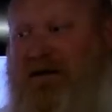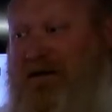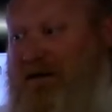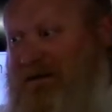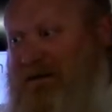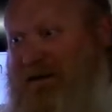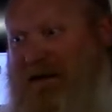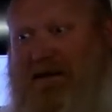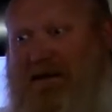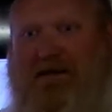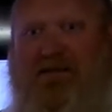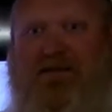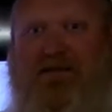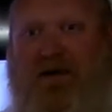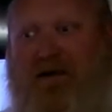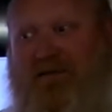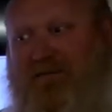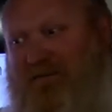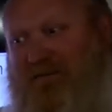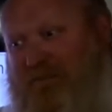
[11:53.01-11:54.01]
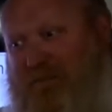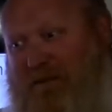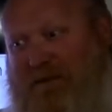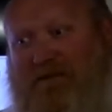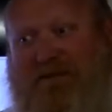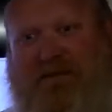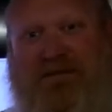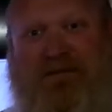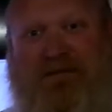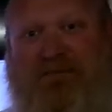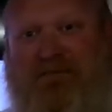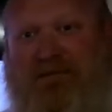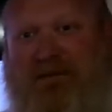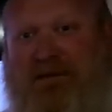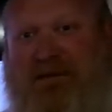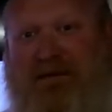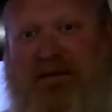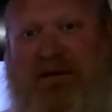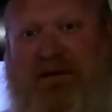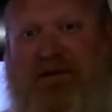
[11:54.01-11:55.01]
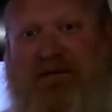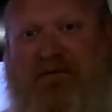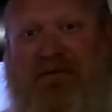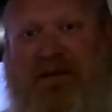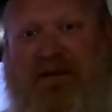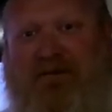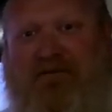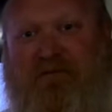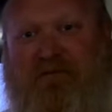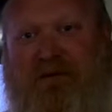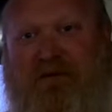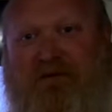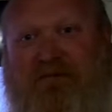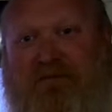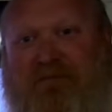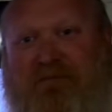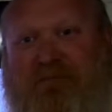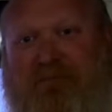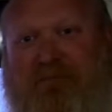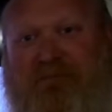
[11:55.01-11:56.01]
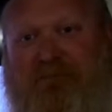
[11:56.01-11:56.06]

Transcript: it can't get jostled around and something get in on that trigger.